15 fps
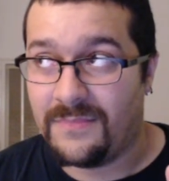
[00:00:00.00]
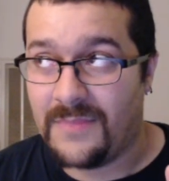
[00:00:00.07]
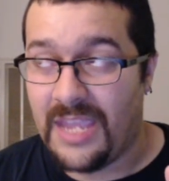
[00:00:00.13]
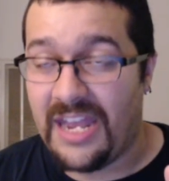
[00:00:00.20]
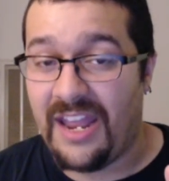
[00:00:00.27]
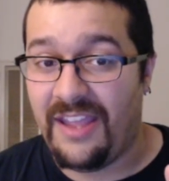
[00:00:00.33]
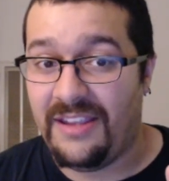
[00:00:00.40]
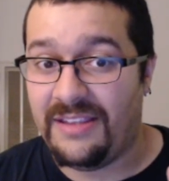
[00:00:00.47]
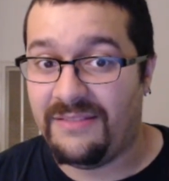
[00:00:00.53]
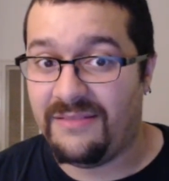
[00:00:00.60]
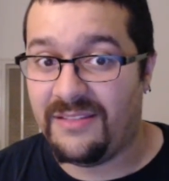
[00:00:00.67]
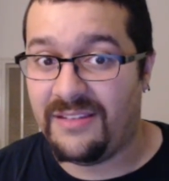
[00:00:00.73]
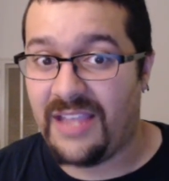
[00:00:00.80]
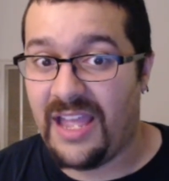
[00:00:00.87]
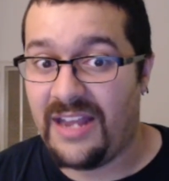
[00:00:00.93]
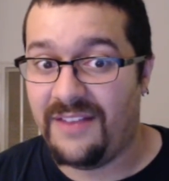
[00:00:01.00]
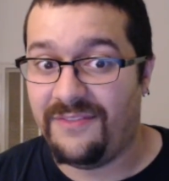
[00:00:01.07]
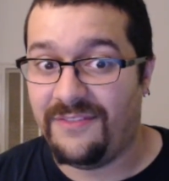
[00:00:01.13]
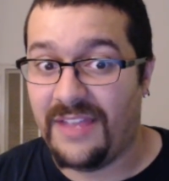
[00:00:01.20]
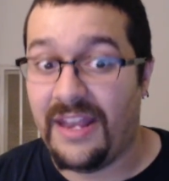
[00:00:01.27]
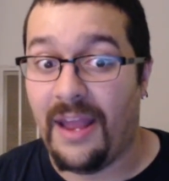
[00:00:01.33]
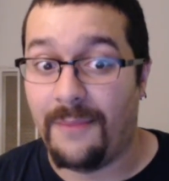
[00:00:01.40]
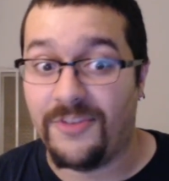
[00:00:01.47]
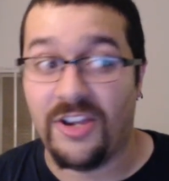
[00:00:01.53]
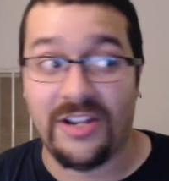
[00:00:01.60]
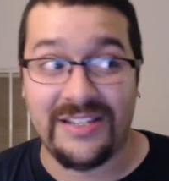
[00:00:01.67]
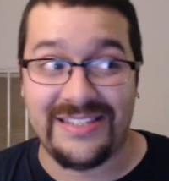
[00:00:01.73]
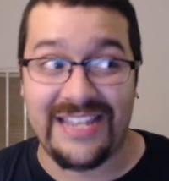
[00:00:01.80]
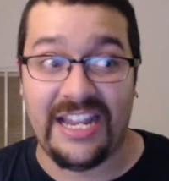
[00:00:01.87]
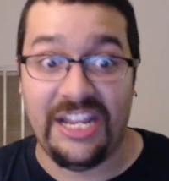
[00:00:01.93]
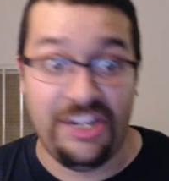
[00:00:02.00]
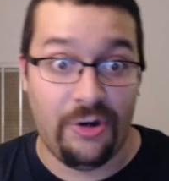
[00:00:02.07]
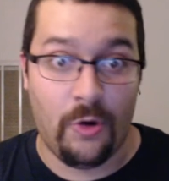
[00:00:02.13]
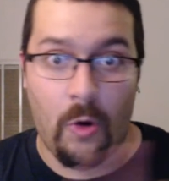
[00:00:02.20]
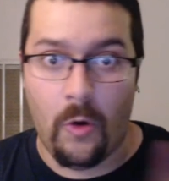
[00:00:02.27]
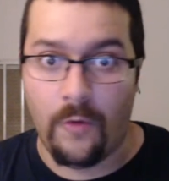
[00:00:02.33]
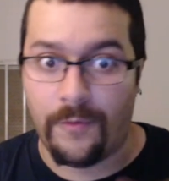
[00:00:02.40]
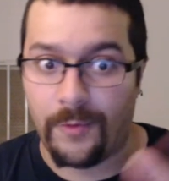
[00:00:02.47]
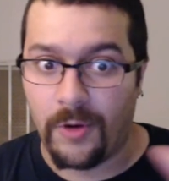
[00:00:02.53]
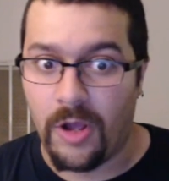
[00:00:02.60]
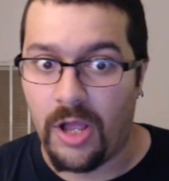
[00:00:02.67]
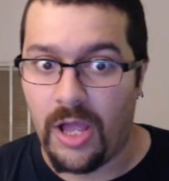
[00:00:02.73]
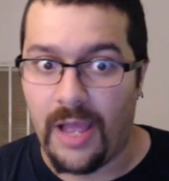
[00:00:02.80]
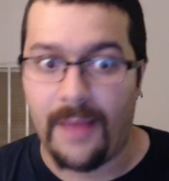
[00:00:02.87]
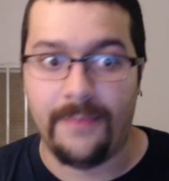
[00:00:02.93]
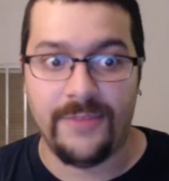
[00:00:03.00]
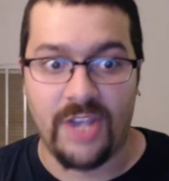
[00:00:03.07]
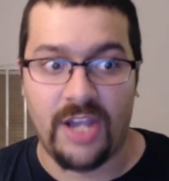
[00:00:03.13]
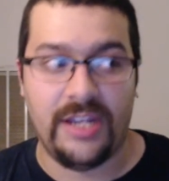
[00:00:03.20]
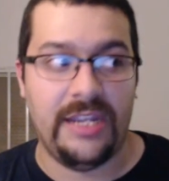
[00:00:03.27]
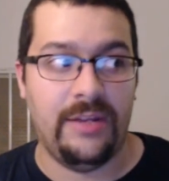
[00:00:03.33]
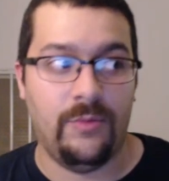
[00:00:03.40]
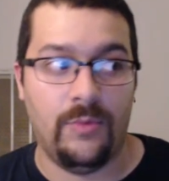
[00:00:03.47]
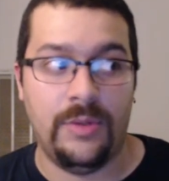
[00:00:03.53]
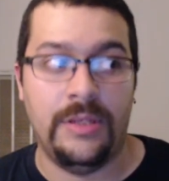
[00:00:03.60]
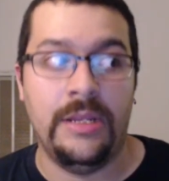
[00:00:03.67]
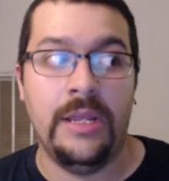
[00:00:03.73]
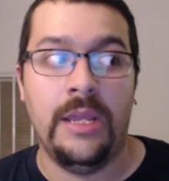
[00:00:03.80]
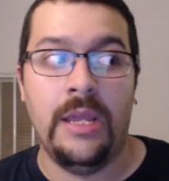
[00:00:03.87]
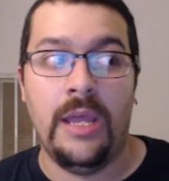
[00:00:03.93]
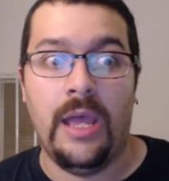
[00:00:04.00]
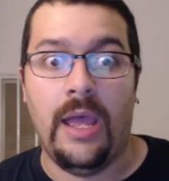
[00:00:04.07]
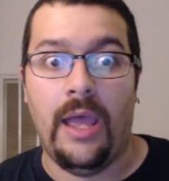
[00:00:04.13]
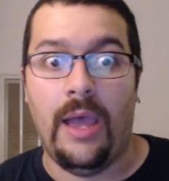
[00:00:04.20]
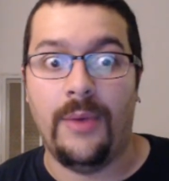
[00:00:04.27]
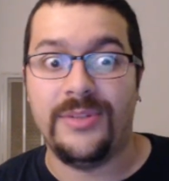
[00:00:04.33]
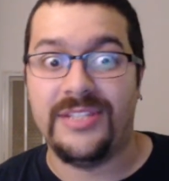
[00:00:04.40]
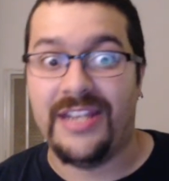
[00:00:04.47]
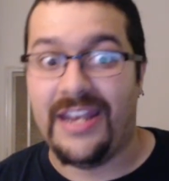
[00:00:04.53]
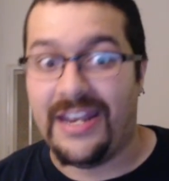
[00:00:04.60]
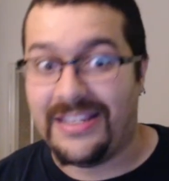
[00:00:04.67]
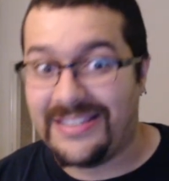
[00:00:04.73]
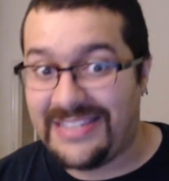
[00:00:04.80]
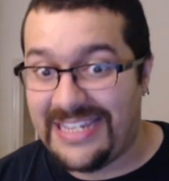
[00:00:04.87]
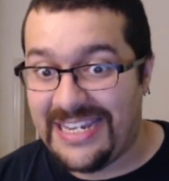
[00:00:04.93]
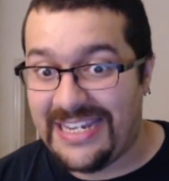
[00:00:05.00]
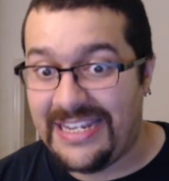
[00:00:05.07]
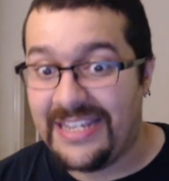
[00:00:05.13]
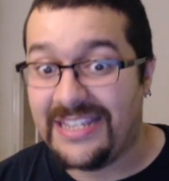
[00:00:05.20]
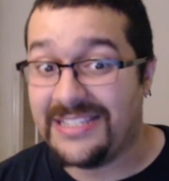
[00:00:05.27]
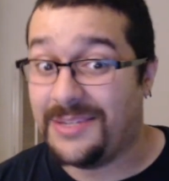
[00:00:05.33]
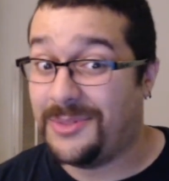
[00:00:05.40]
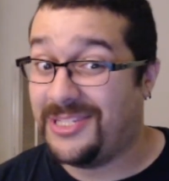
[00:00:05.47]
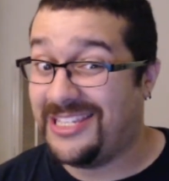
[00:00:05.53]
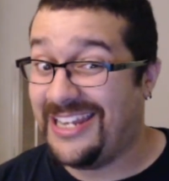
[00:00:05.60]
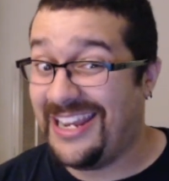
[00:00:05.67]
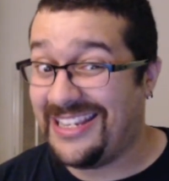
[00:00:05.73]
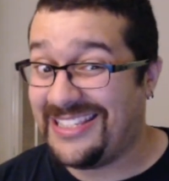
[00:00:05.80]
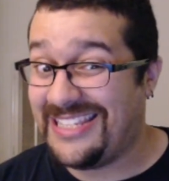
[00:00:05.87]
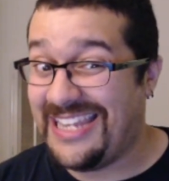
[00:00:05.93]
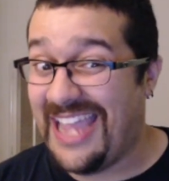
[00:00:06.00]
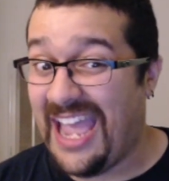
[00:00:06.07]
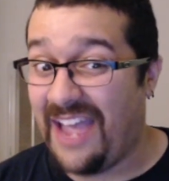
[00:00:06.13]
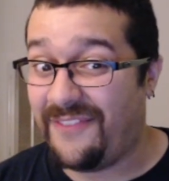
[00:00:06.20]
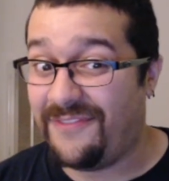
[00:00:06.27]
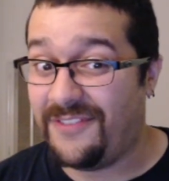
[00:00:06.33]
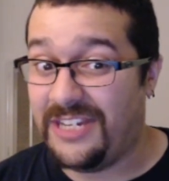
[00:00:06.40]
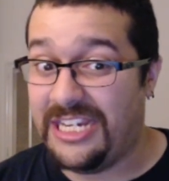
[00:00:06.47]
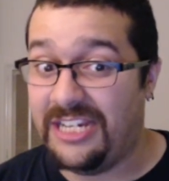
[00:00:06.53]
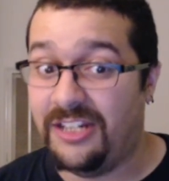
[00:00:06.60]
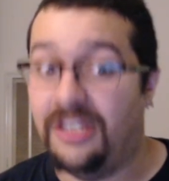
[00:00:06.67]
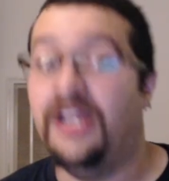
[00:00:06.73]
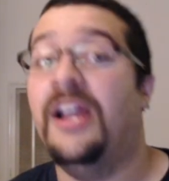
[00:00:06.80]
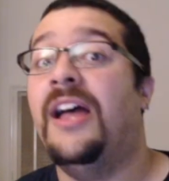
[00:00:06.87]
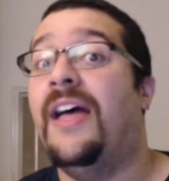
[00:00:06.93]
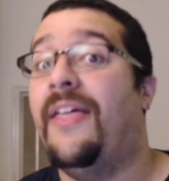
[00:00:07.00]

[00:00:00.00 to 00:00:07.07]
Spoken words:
And I'm talking second year overall. I'm talking when I was in NXT, because I was in NXT half a year.